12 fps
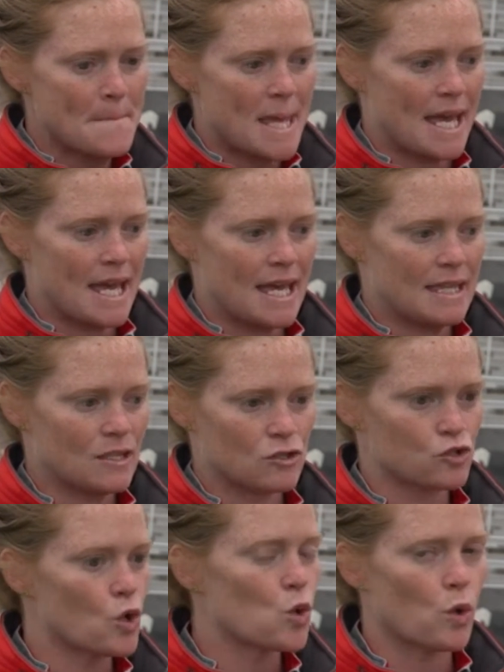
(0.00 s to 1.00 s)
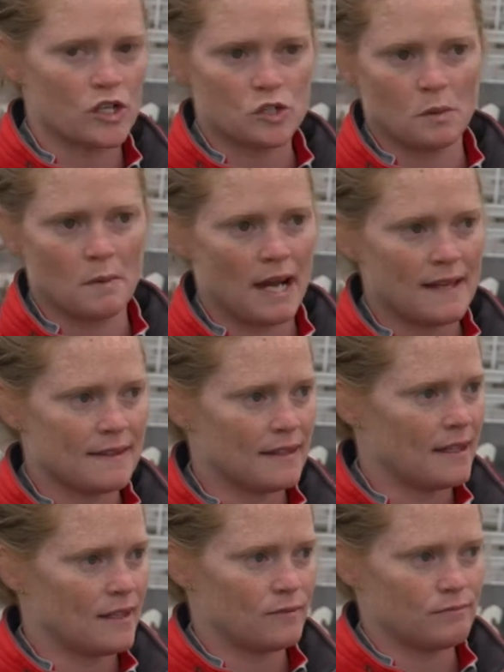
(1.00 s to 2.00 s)
And there's no question in my mind
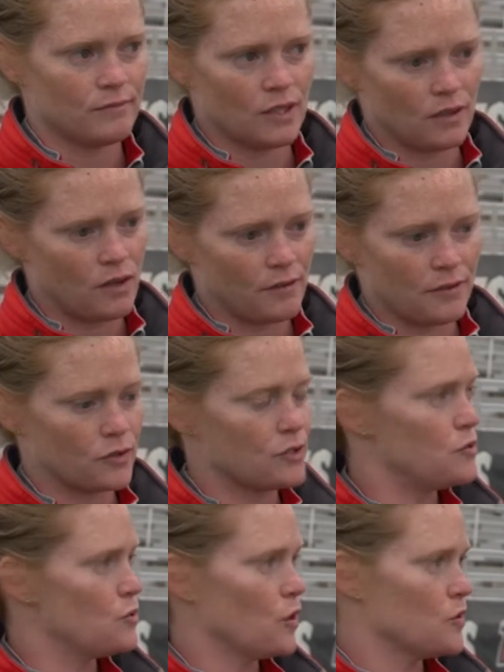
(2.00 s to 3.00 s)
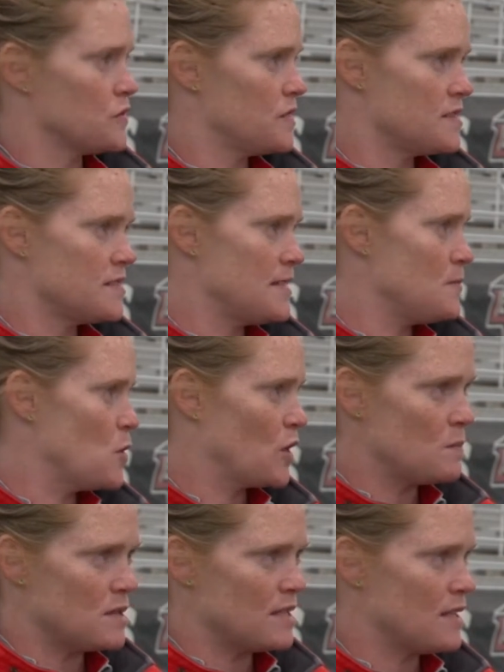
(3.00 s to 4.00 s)
that all 32 girls in this team want
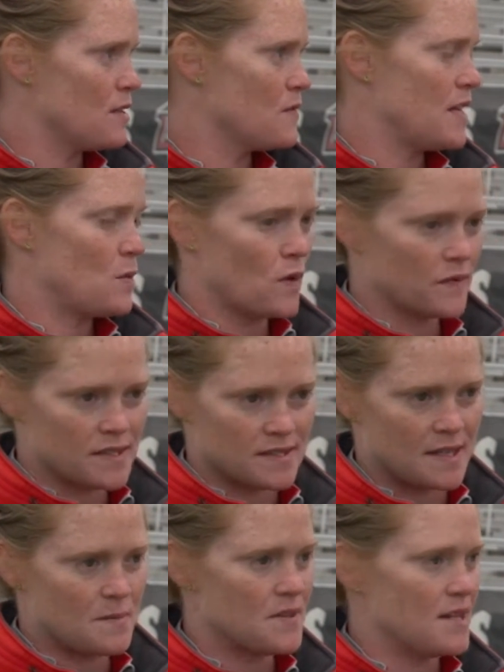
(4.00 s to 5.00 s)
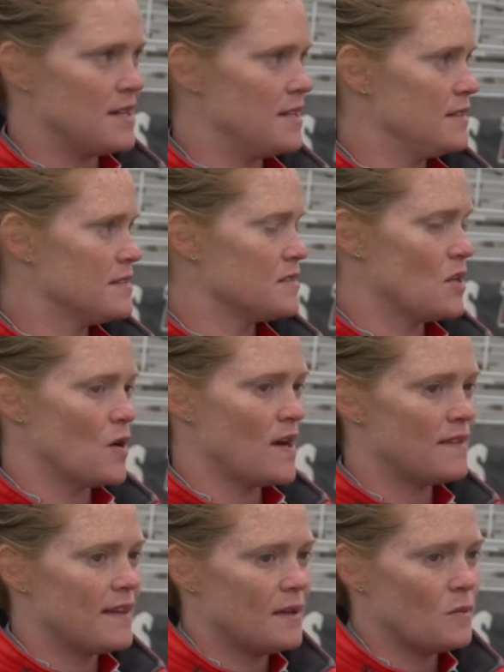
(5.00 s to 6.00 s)
to be here. They want the same things, you know,
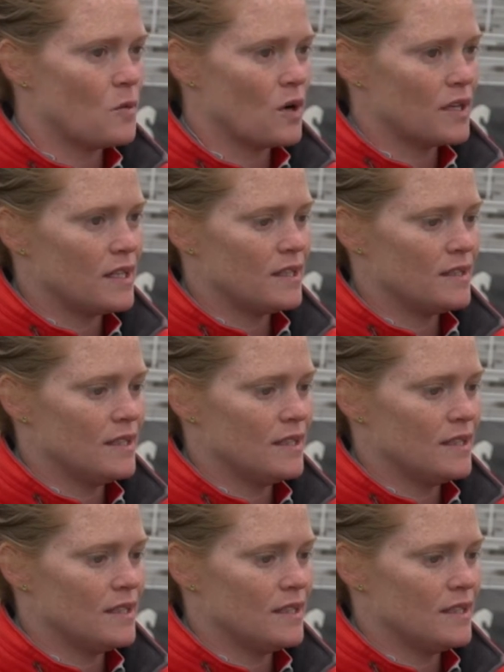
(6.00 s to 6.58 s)
and they want to